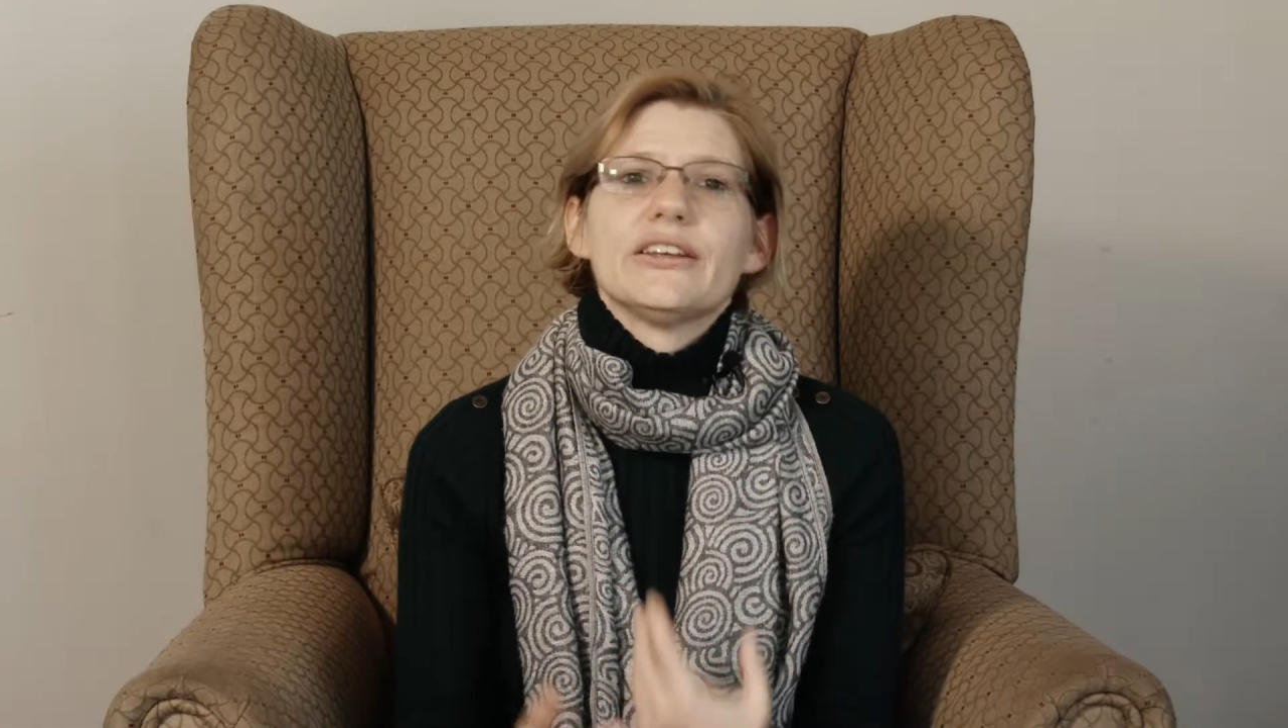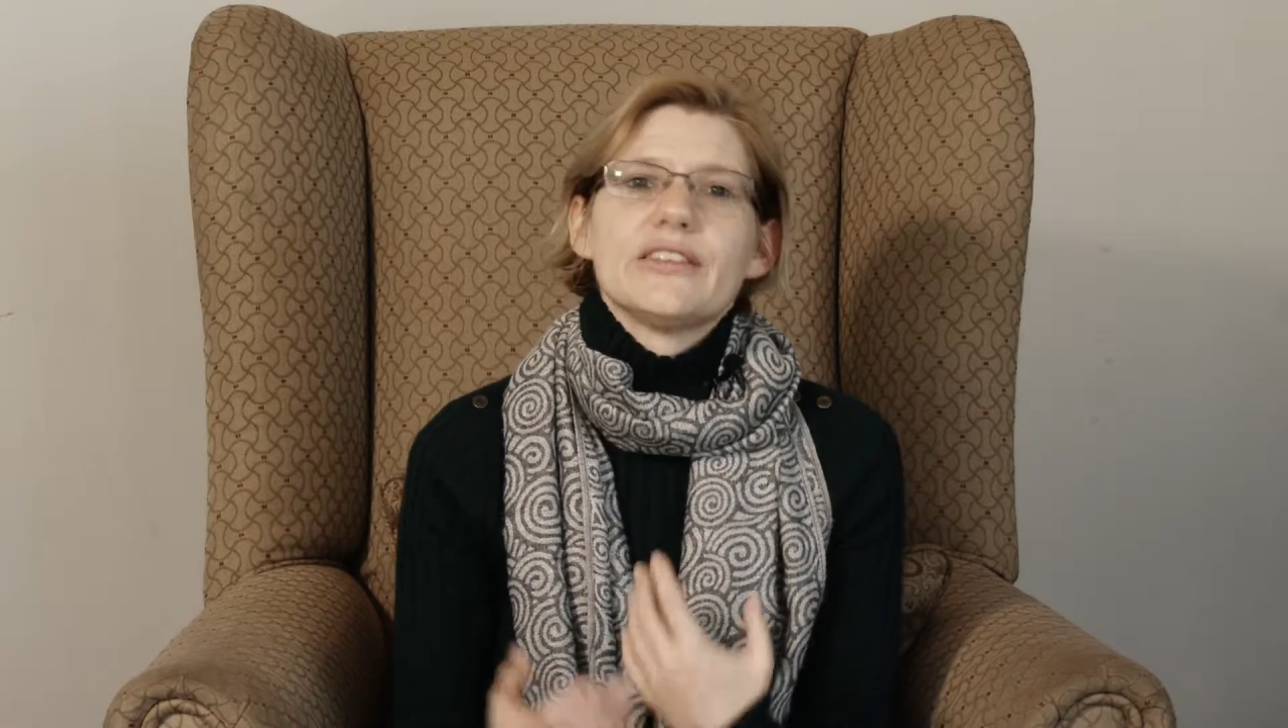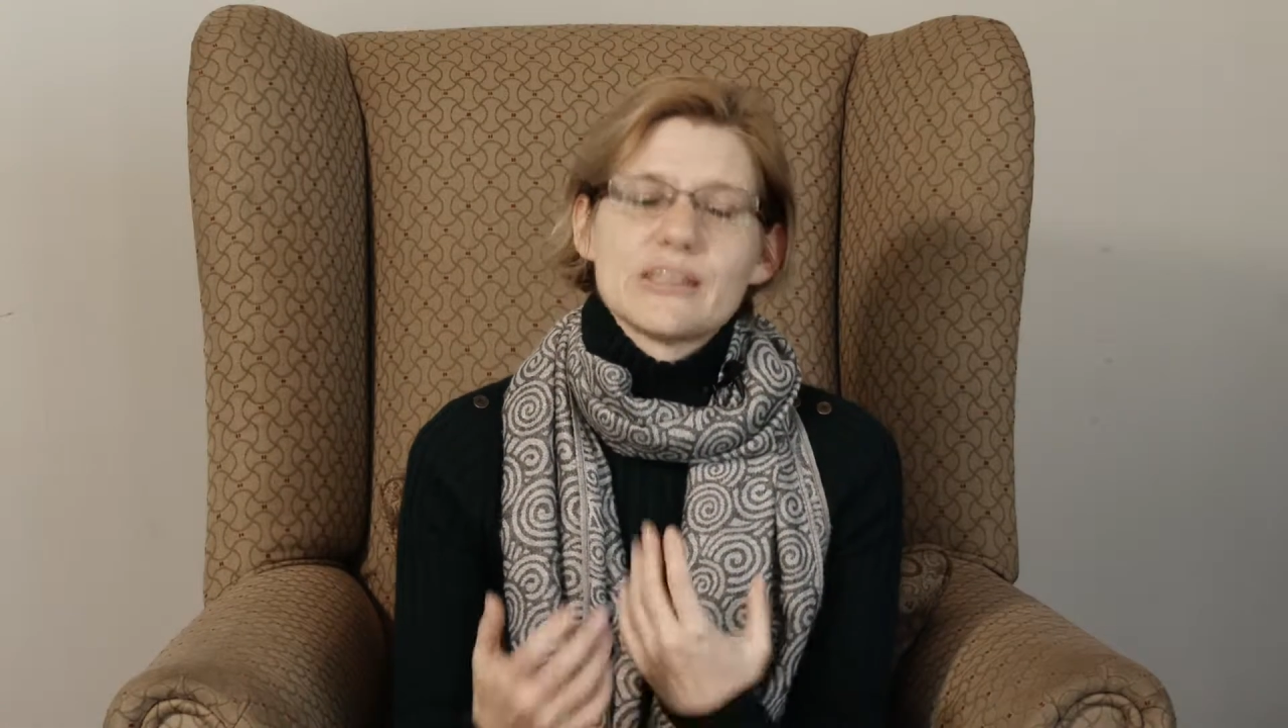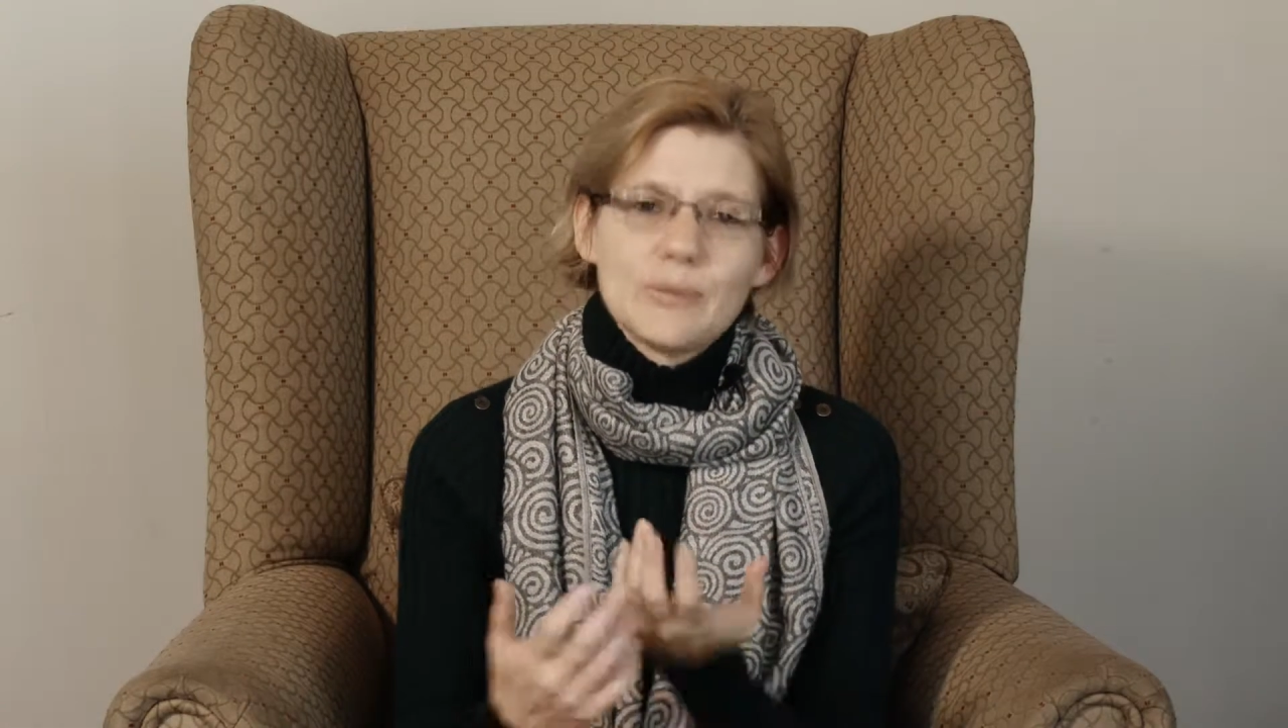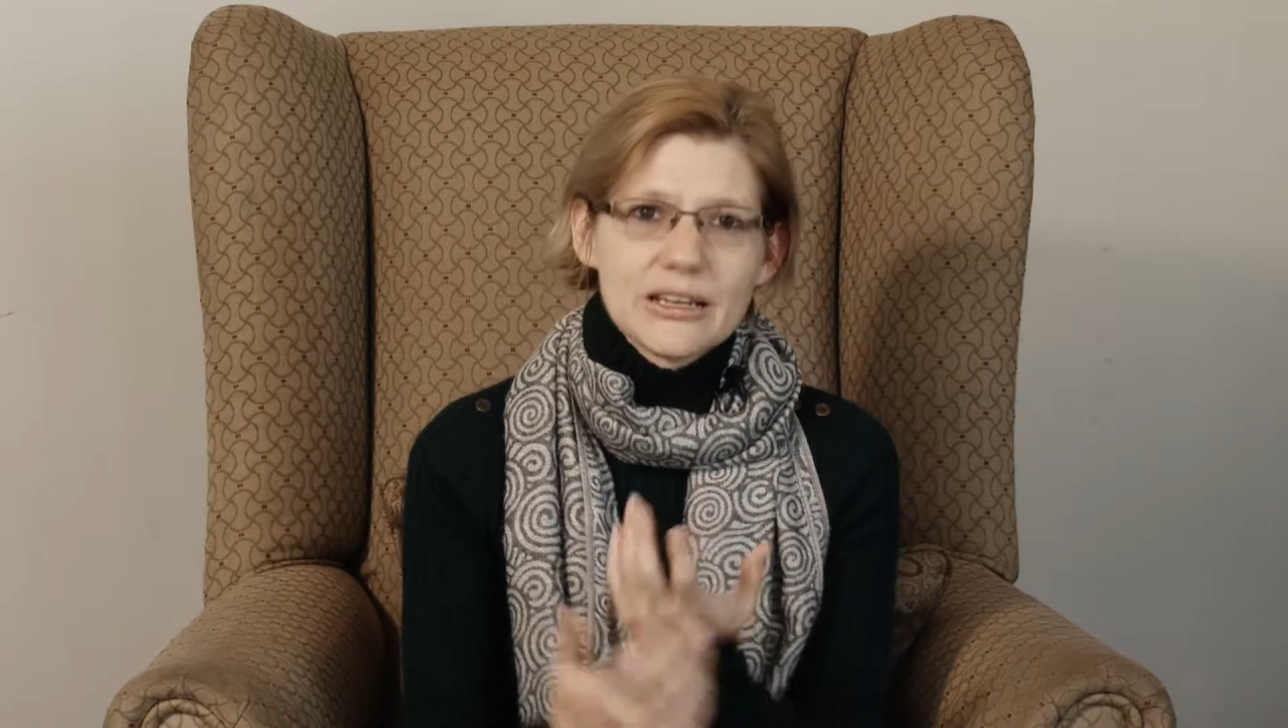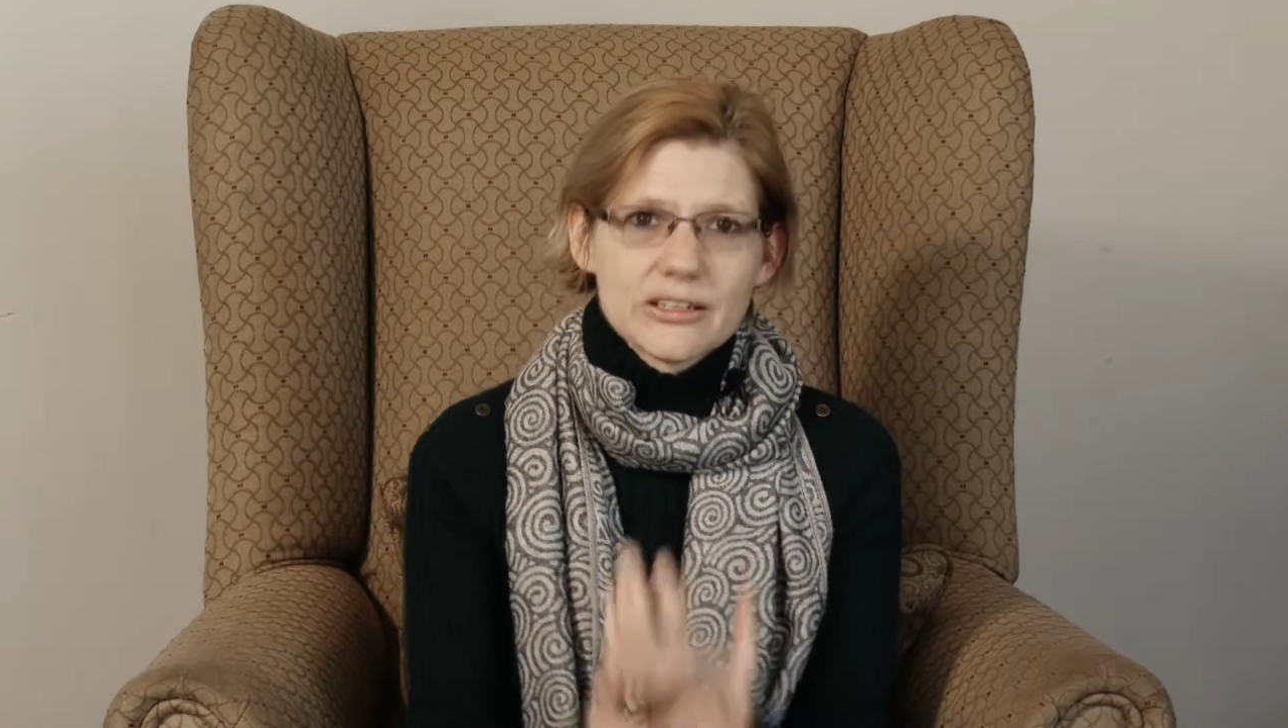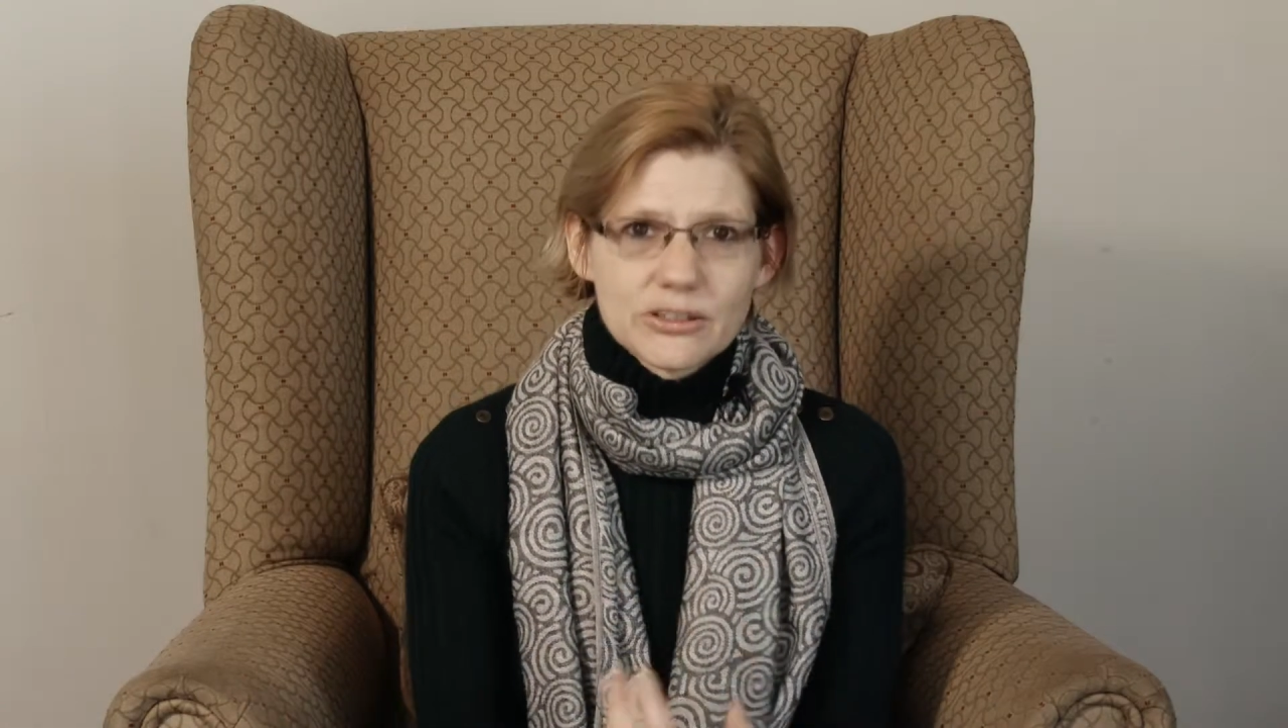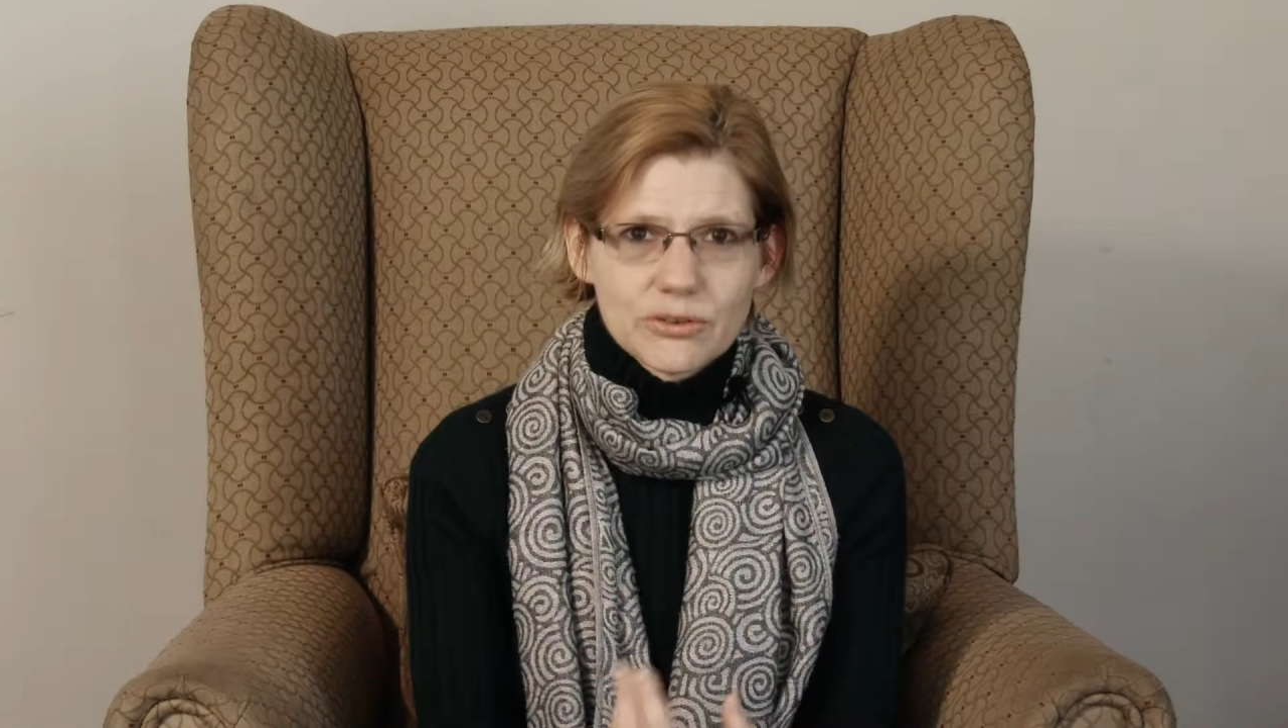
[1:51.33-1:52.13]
There's speakers